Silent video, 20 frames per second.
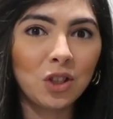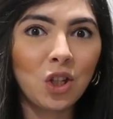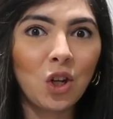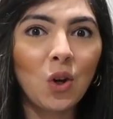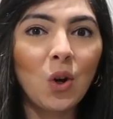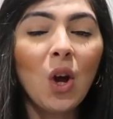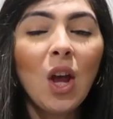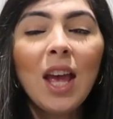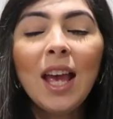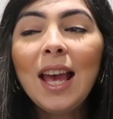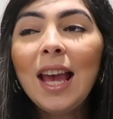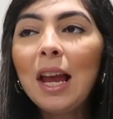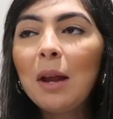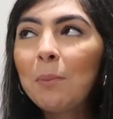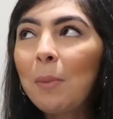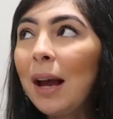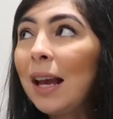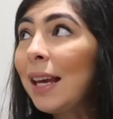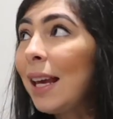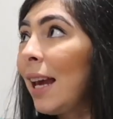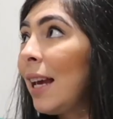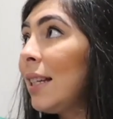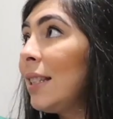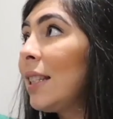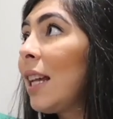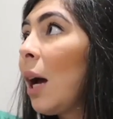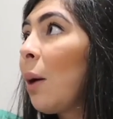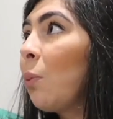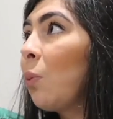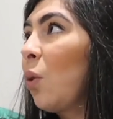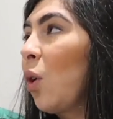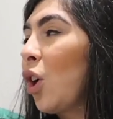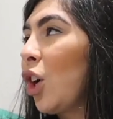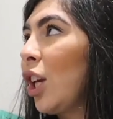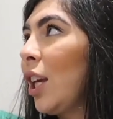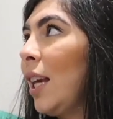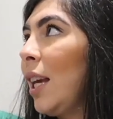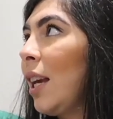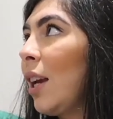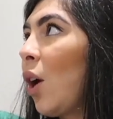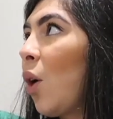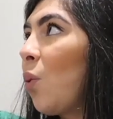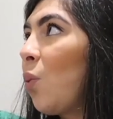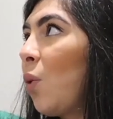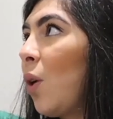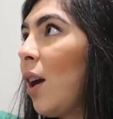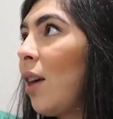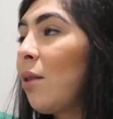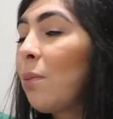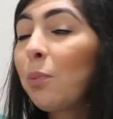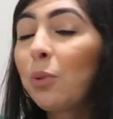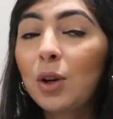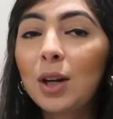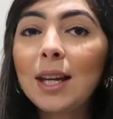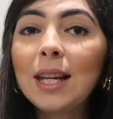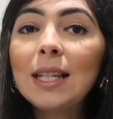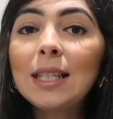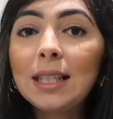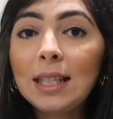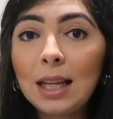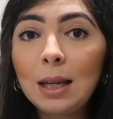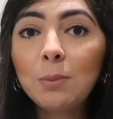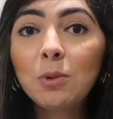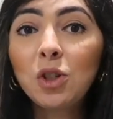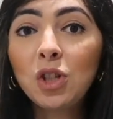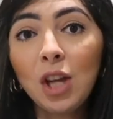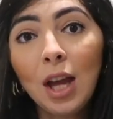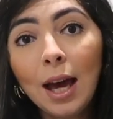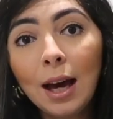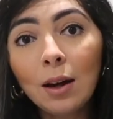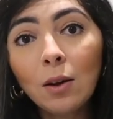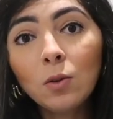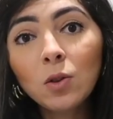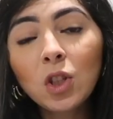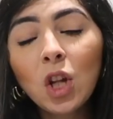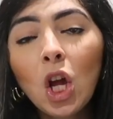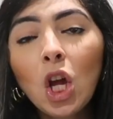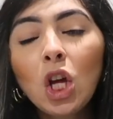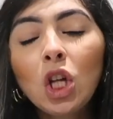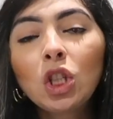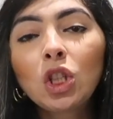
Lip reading: So in my case, I'm working with pretty deep shelves.